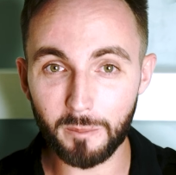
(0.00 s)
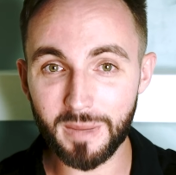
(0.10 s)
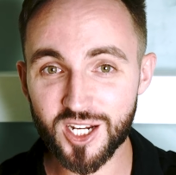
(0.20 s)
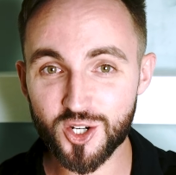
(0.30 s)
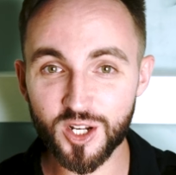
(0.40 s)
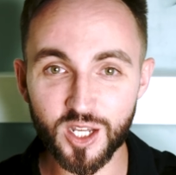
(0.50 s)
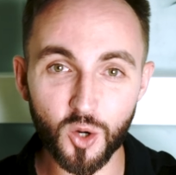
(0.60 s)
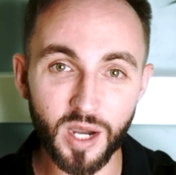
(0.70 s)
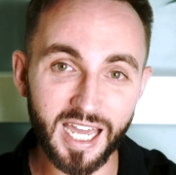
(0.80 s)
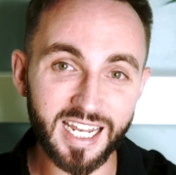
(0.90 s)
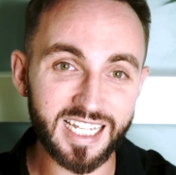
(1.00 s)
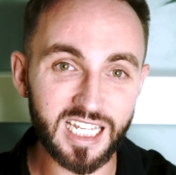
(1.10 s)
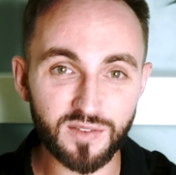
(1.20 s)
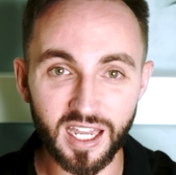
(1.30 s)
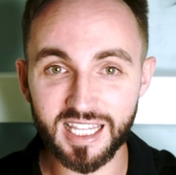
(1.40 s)
make sure to go ahead and
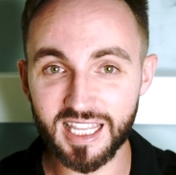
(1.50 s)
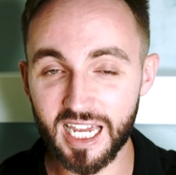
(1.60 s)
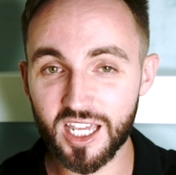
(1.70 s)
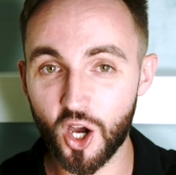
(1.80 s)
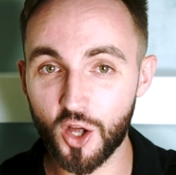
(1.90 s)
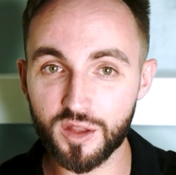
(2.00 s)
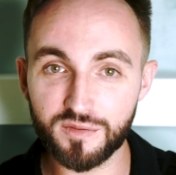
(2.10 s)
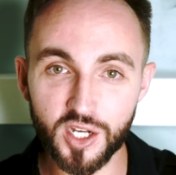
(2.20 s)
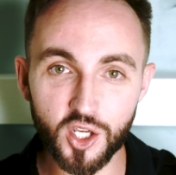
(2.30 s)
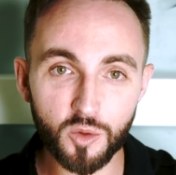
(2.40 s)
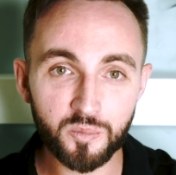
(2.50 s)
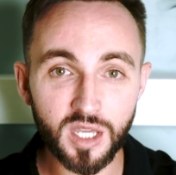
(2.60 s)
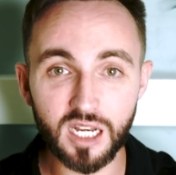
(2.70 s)
leave a like on the video.